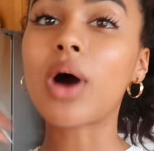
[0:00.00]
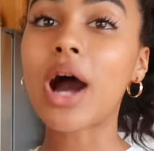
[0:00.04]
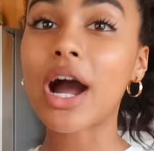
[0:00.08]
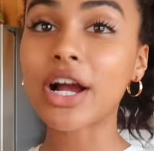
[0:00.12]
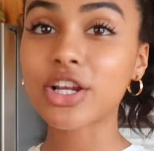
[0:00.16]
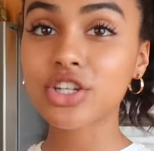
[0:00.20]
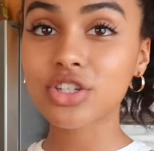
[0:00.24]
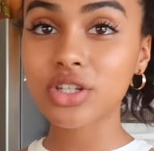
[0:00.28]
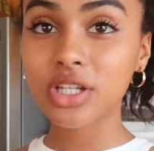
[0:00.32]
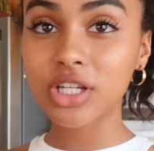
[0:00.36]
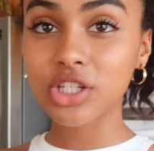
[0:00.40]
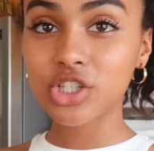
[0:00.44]
well
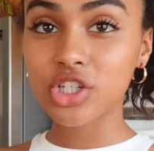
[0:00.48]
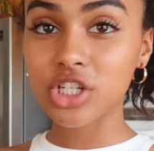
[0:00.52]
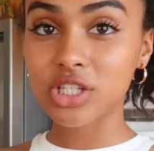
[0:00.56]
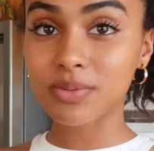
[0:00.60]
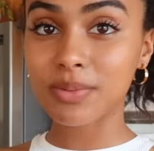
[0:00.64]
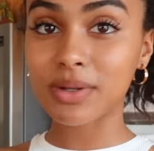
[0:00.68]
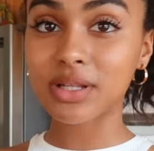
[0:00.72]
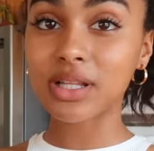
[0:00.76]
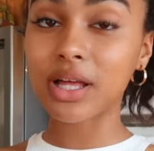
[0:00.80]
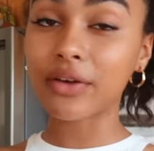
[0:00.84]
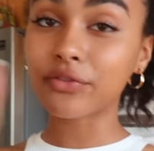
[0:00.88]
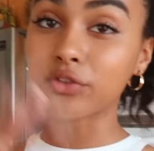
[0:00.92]
actually it's just
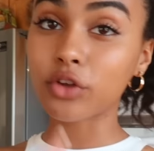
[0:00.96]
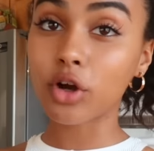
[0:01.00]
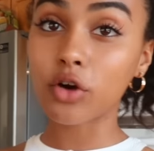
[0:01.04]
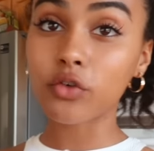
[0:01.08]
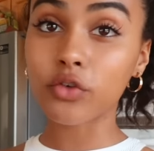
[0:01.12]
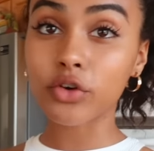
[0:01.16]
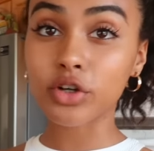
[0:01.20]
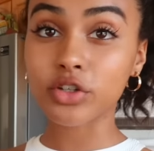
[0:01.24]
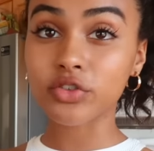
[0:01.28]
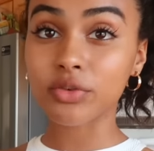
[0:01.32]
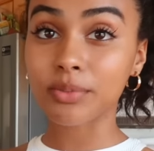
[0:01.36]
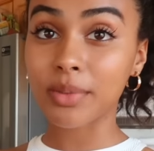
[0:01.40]
my
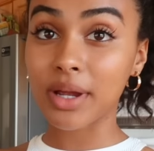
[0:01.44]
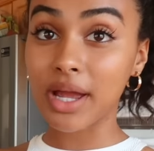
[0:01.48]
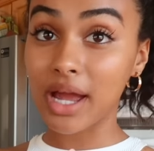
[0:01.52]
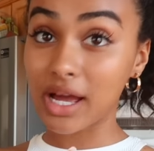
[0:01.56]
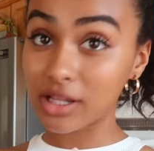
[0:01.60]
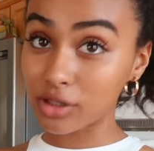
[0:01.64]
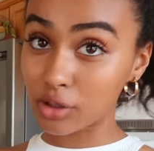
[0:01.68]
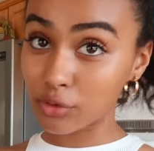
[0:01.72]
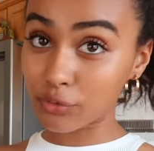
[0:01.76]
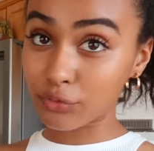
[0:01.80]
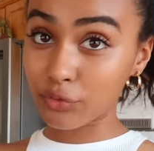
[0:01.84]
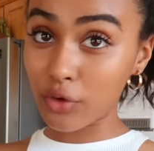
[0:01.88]
leftovers from my
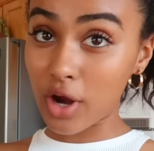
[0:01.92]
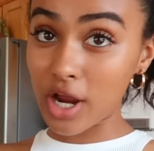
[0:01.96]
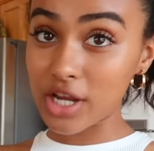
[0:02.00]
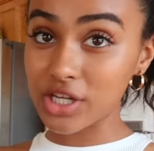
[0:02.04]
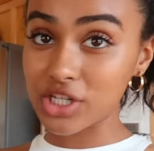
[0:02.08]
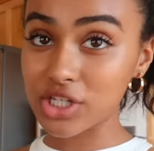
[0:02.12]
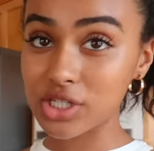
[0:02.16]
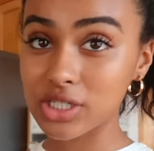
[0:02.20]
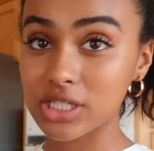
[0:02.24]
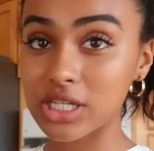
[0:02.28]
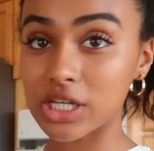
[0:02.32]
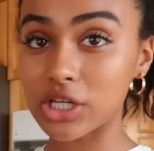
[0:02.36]

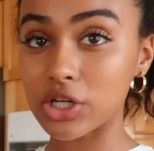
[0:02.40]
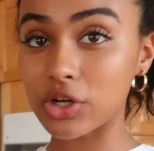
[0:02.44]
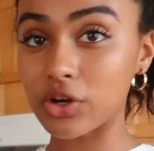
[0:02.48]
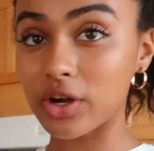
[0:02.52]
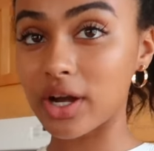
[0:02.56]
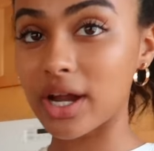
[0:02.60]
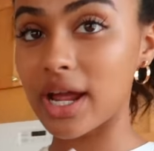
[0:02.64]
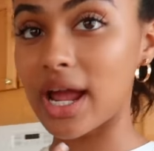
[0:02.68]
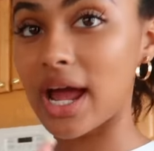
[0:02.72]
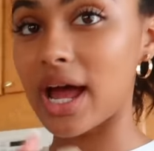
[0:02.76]
HelloFresh dinner I